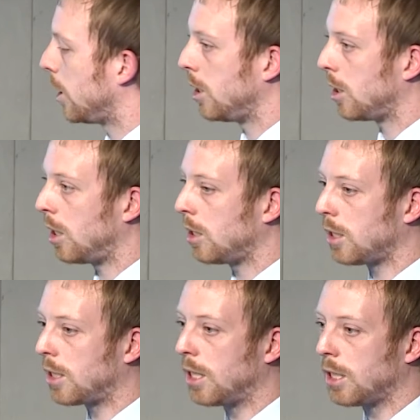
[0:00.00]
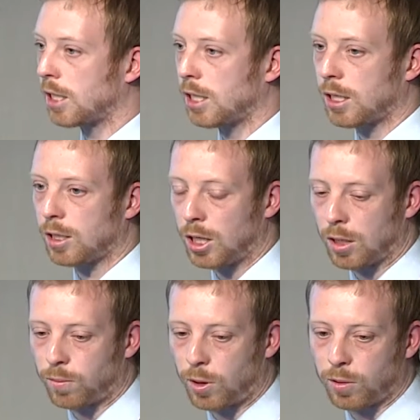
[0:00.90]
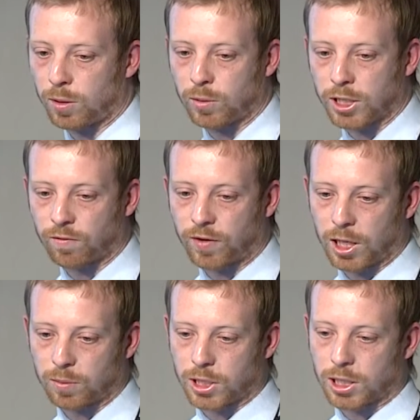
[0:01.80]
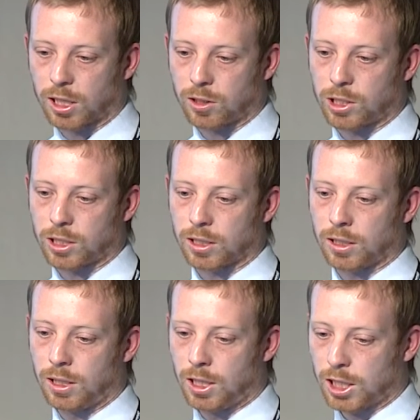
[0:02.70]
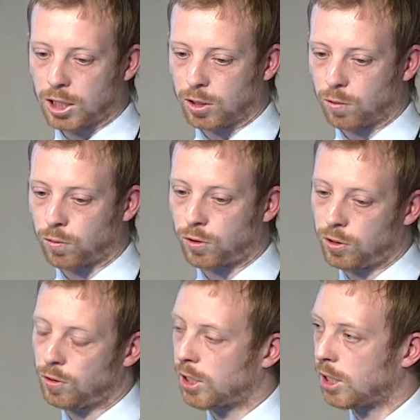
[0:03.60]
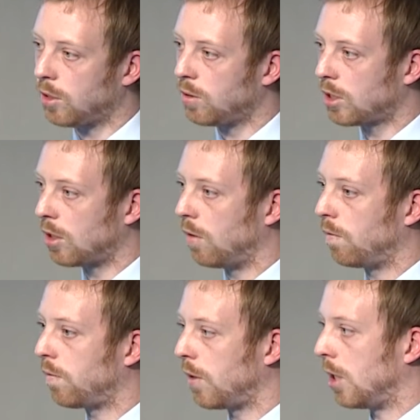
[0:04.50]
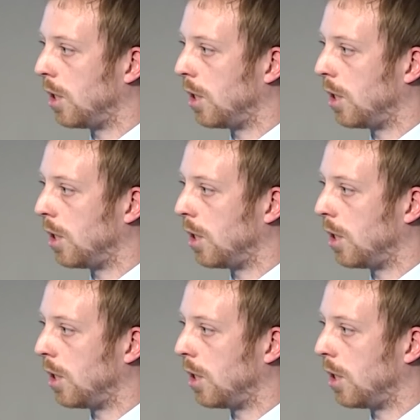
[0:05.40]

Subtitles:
in understanding that problem, we developed a solution through the use of